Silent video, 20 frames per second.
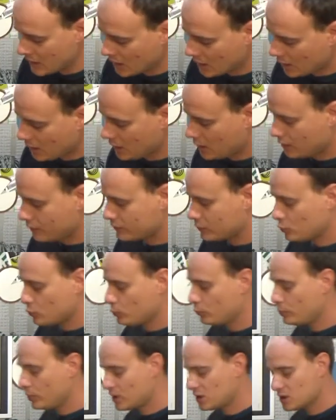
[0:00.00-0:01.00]
I have two
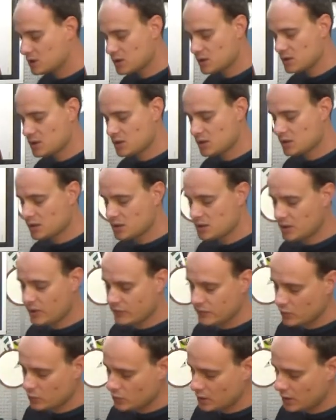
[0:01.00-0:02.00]
packages
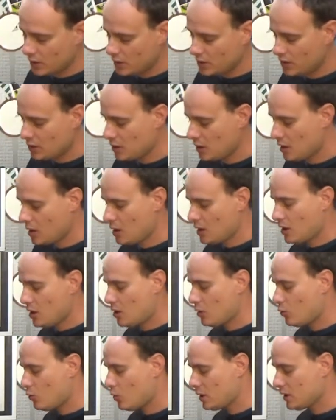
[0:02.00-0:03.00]
received today.
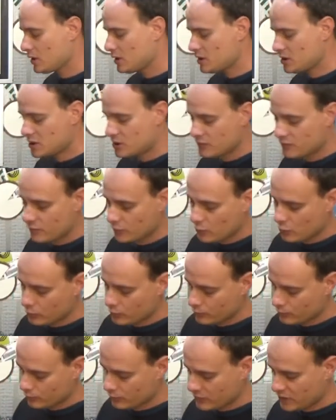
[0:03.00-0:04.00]
One is
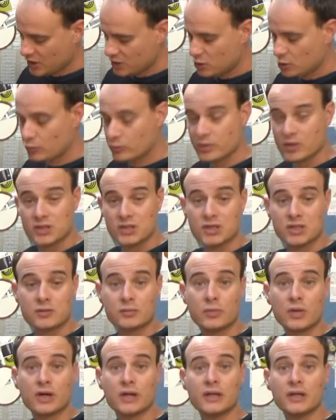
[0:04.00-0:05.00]
from Dictum, this is
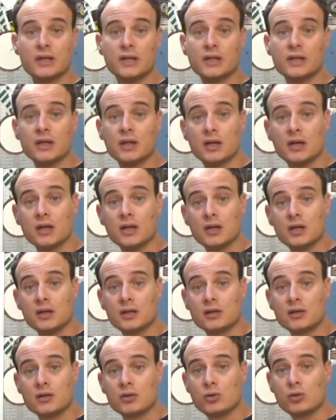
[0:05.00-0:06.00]
my uh,
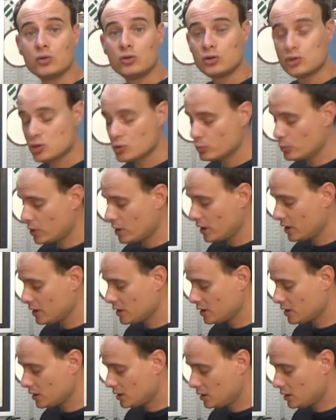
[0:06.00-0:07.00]
tool
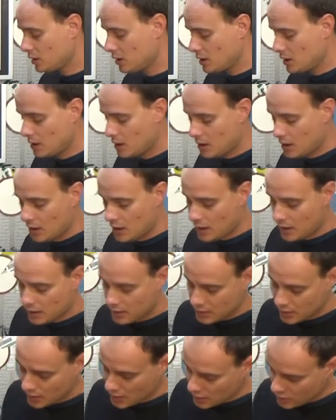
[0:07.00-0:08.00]
supplier, and
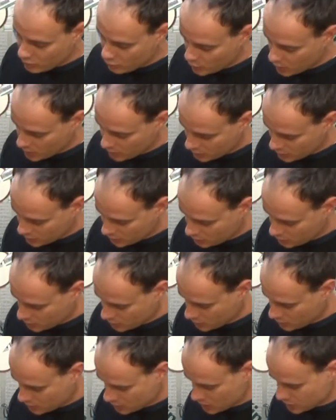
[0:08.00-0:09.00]
the other one
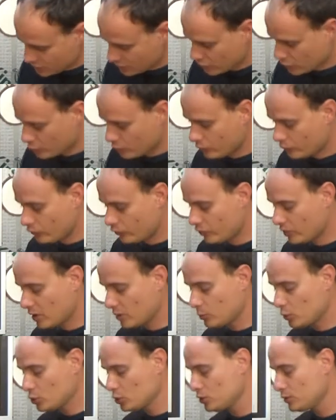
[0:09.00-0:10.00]
is from
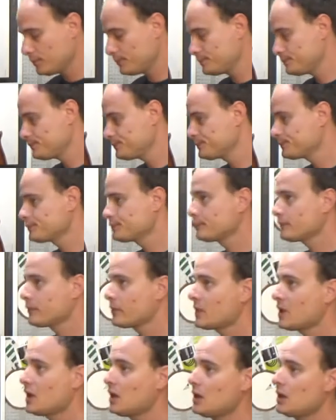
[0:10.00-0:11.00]
Velbon.
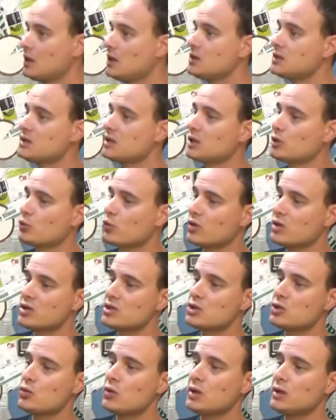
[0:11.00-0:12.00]
Let's start with
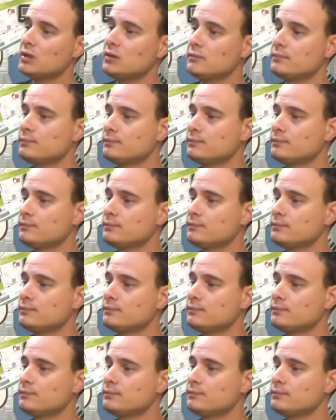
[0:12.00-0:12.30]
this one.